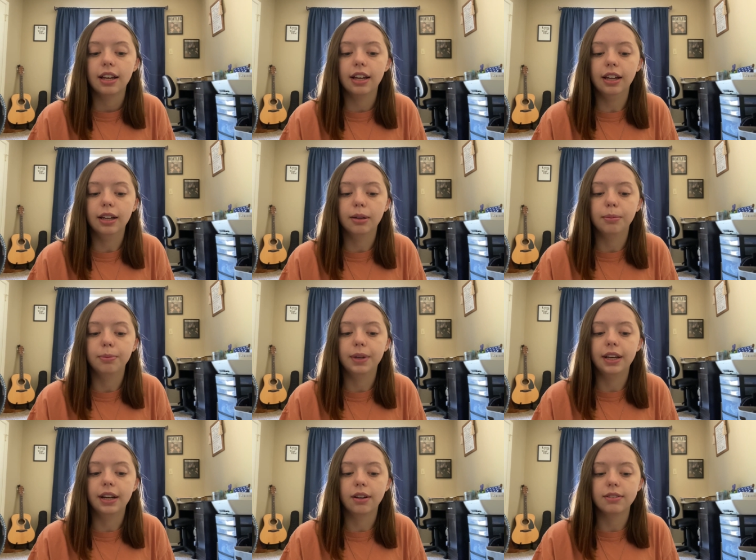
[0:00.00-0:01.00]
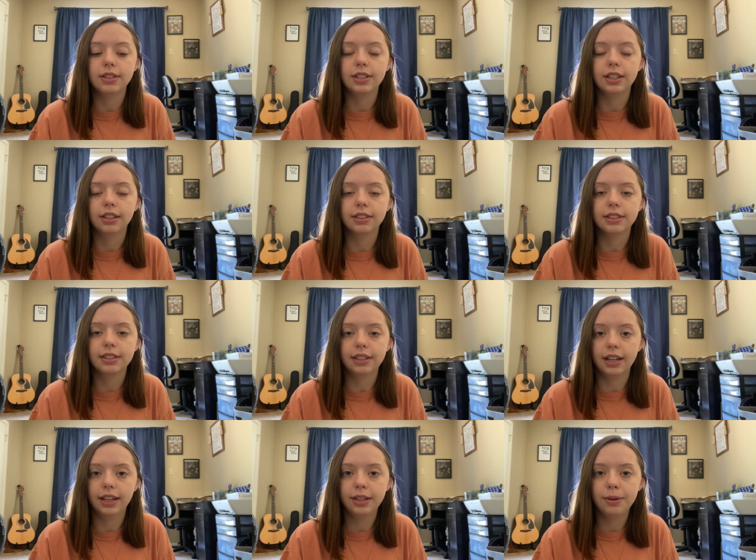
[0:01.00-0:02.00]
um, and out to the other
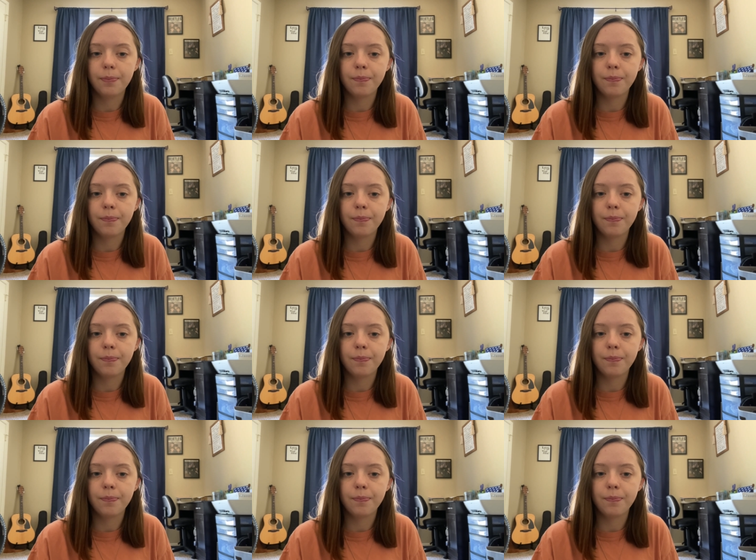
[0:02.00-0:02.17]
side